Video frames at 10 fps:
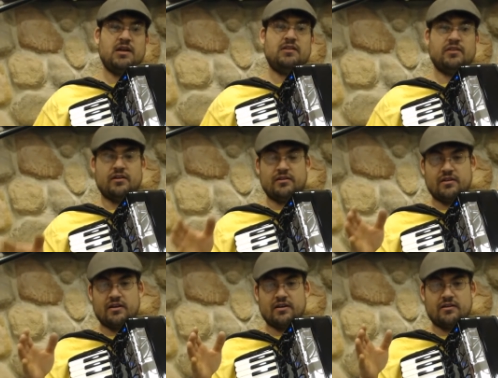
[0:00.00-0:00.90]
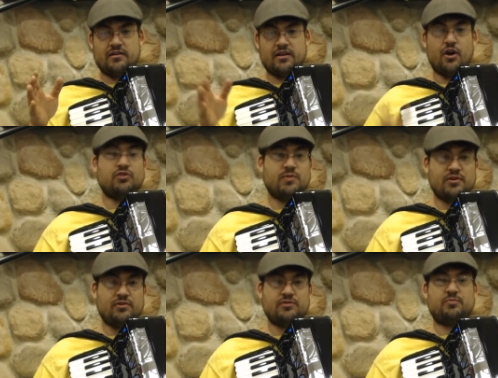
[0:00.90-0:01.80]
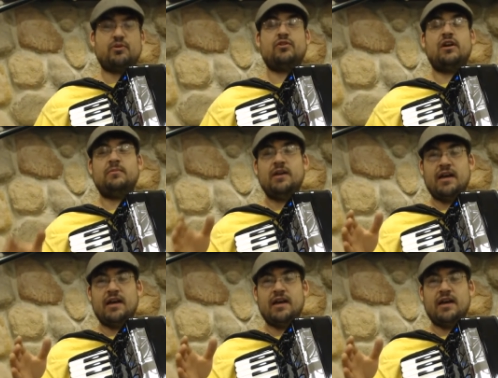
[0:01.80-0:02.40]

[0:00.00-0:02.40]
the uh, it goes with your user program